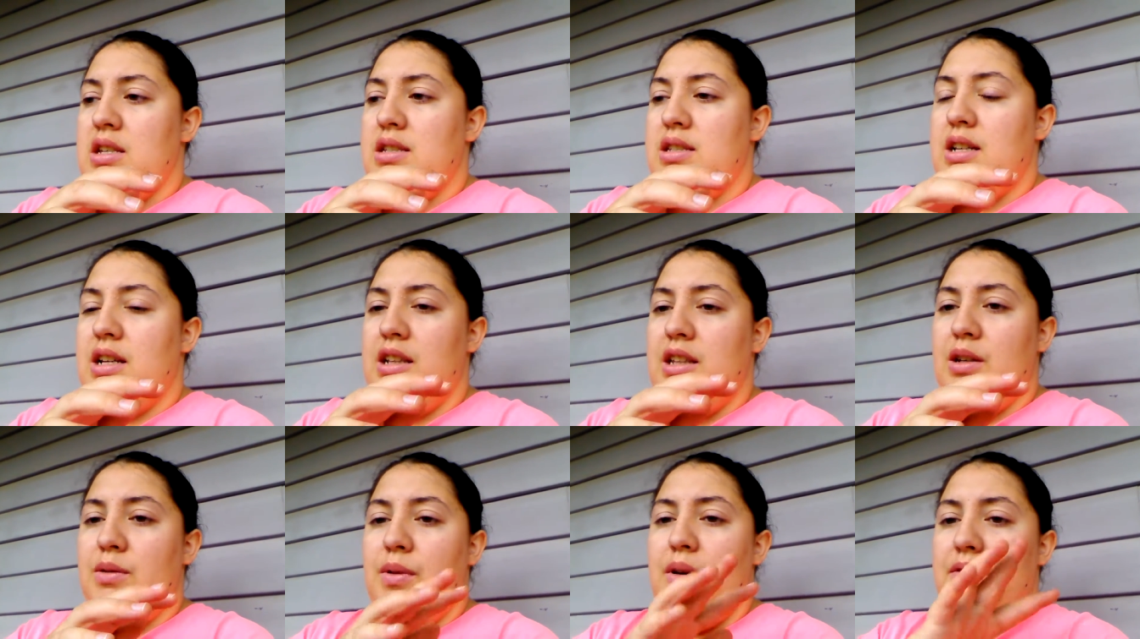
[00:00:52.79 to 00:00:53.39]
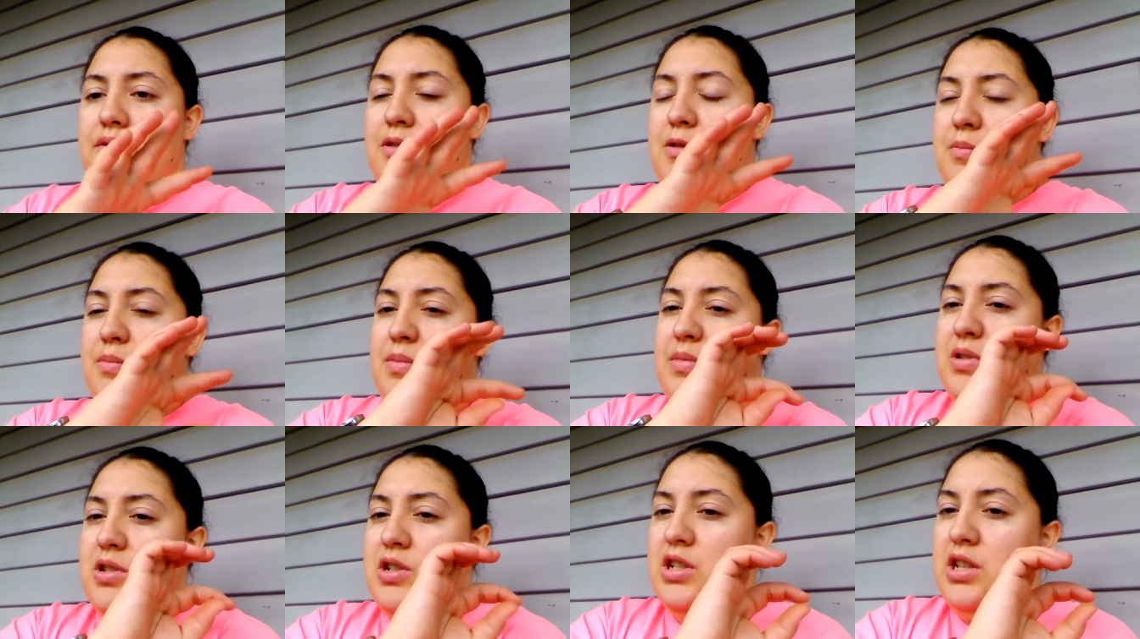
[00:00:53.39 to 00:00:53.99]
suddenly went from
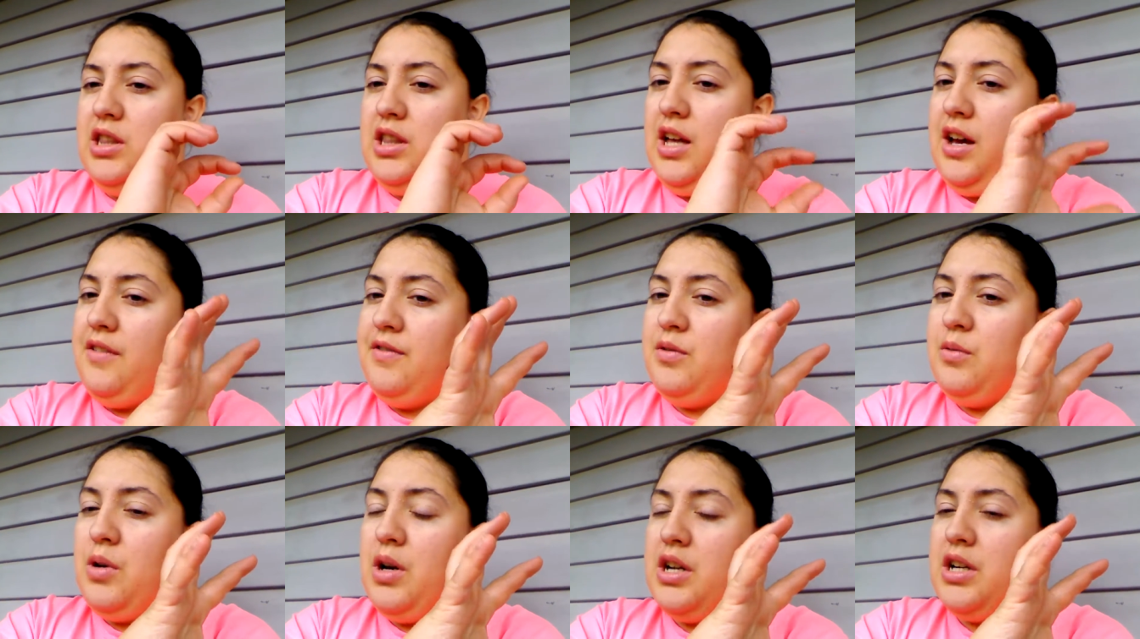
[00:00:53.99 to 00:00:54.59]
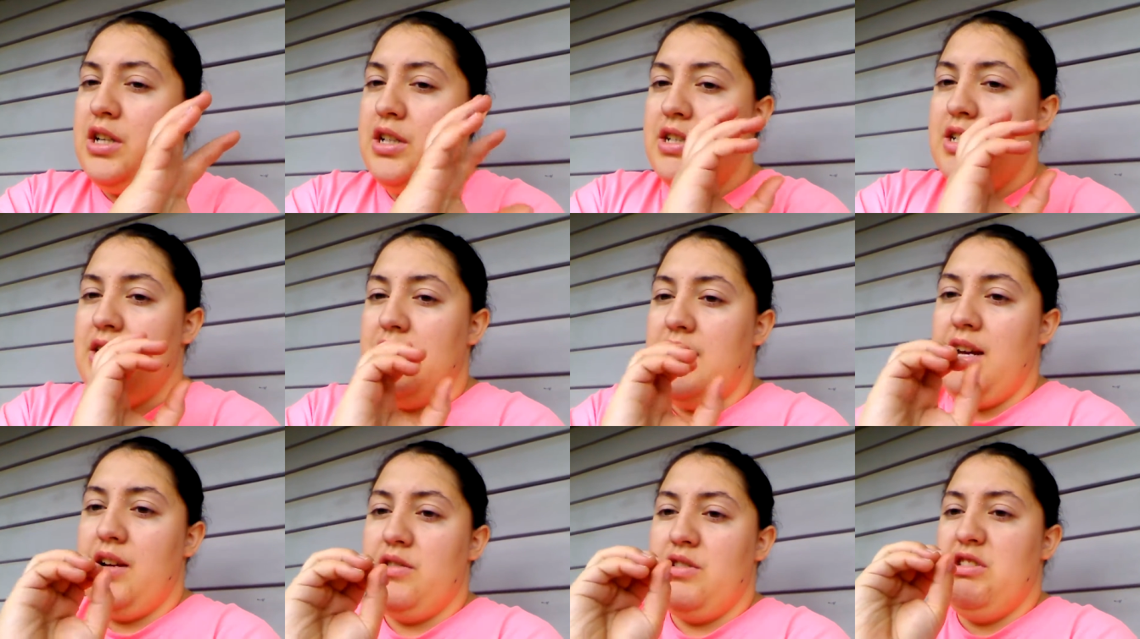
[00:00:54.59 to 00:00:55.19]
she loved water to
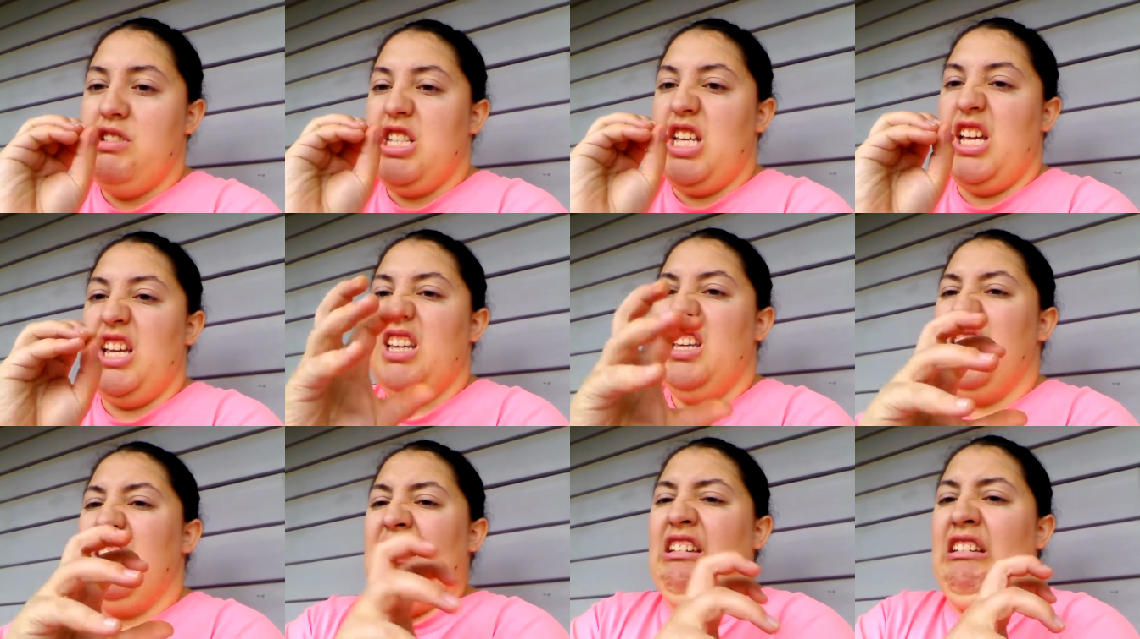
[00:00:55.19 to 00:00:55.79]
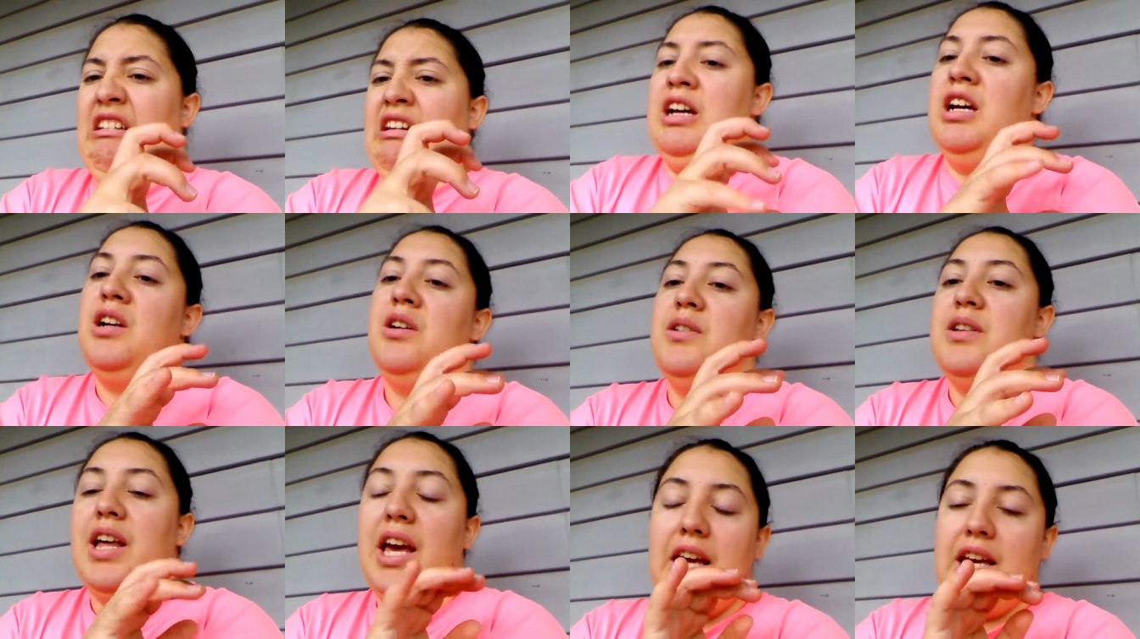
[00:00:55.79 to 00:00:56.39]
now she's like, eh, I
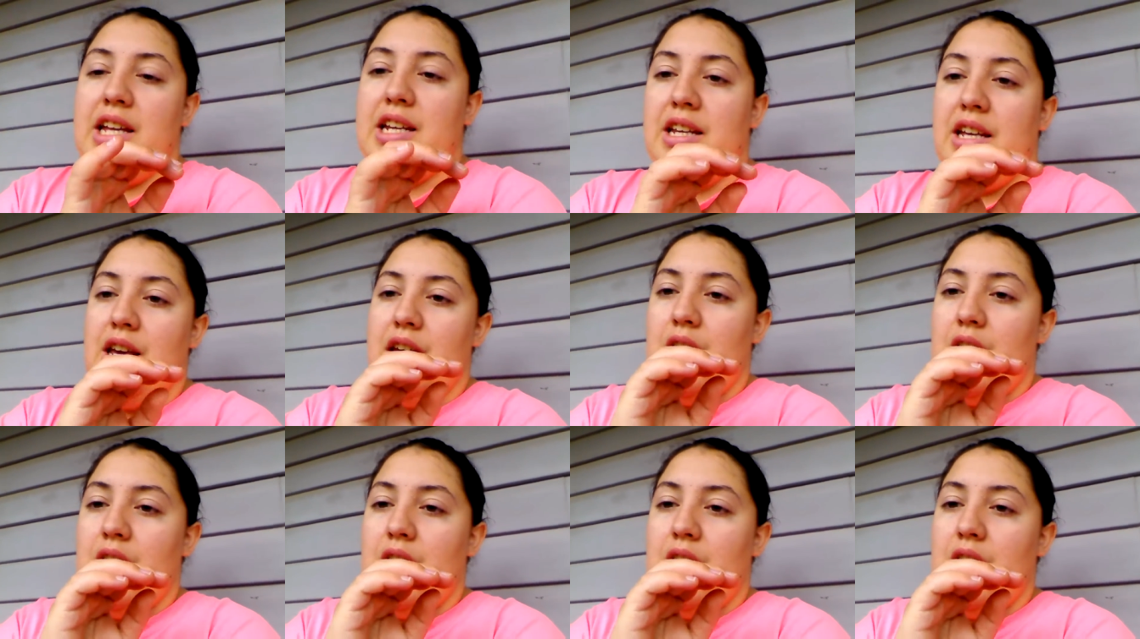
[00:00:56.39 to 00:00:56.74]
don't like it.